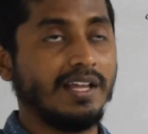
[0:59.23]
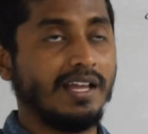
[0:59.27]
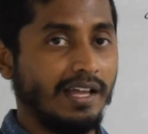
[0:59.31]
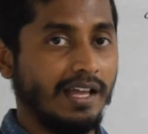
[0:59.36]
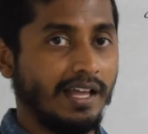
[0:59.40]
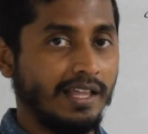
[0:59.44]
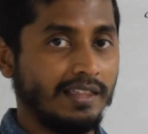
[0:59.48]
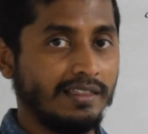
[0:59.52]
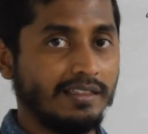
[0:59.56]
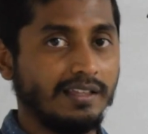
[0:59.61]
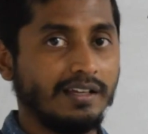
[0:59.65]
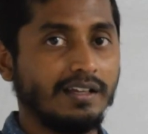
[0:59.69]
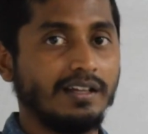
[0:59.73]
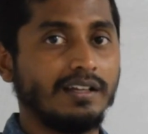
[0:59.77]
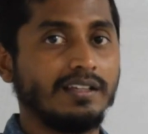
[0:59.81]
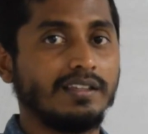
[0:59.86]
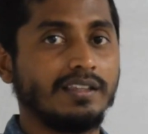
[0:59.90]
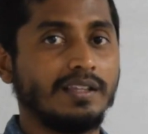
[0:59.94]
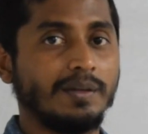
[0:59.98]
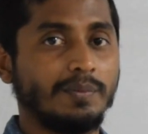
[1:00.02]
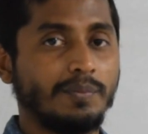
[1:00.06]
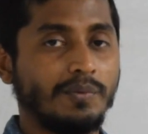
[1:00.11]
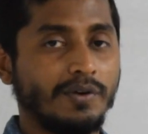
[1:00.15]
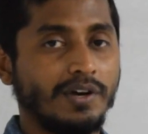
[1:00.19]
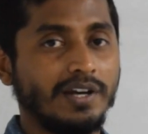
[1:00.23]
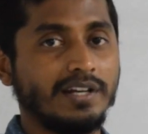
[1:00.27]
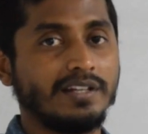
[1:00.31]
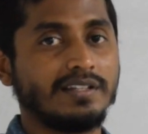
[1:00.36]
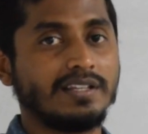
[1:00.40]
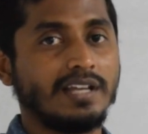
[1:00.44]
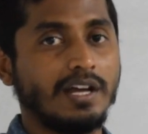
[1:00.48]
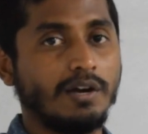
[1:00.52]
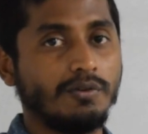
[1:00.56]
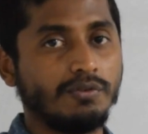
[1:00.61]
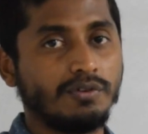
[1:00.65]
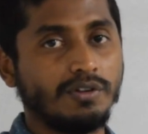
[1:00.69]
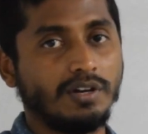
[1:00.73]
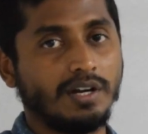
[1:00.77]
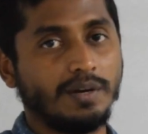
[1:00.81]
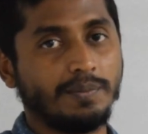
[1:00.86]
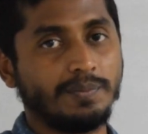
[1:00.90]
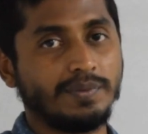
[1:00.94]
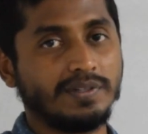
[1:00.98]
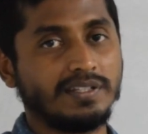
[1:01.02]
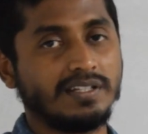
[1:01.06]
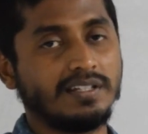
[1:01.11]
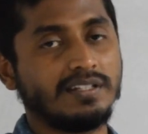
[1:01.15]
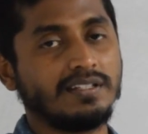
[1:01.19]
and the points how to
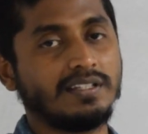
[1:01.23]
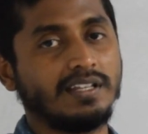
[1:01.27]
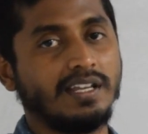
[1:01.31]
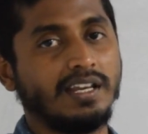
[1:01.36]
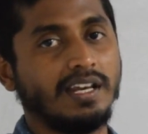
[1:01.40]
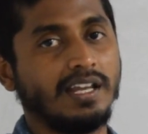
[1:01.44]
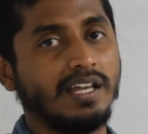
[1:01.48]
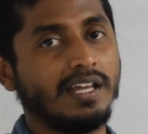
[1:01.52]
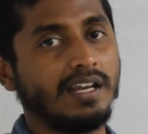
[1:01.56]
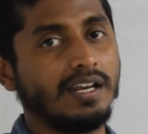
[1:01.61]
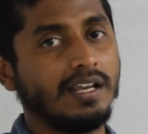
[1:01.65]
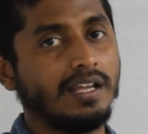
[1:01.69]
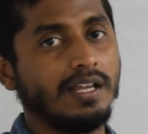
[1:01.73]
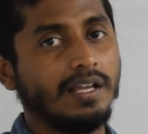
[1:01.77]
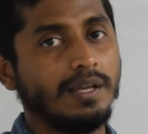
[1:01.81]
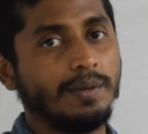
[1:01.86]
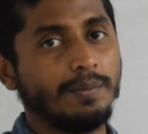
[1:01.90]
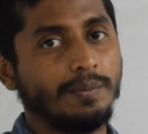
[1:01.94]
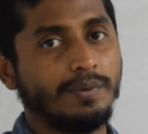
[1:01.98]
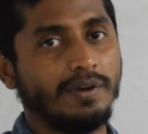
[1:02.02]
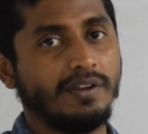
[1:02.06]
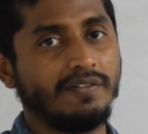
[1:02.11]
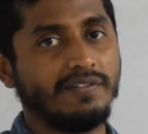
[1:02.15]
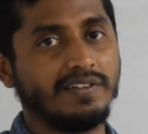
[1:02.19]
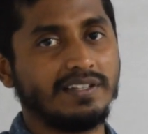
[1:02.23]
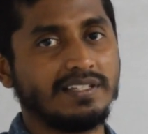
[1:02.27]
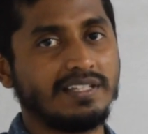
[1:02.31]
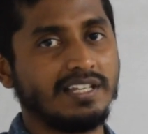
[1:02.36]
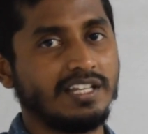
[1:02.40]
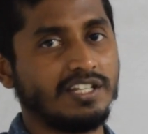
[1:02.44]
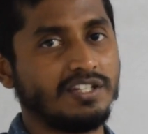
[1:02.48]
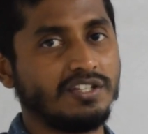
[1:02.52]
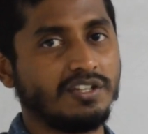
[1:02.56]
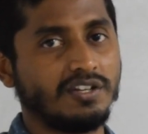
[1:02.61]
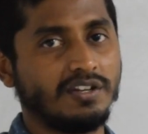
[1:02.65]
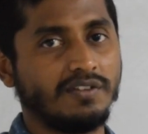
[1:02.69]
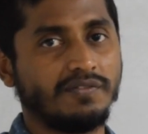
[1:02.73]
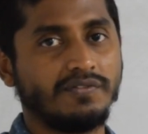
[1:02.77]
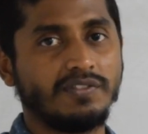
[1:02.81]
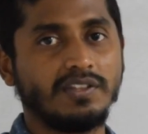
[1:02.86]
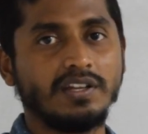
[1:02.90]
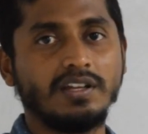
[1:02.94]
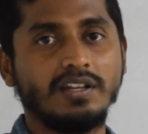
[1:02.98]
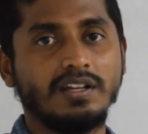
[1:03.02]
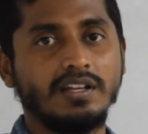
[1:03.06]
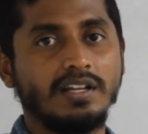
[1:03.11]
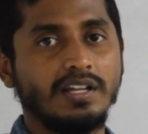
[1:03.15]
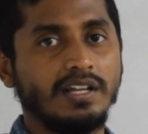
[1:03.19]
represent in our previous session of
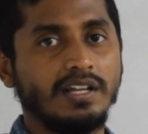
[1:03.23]
the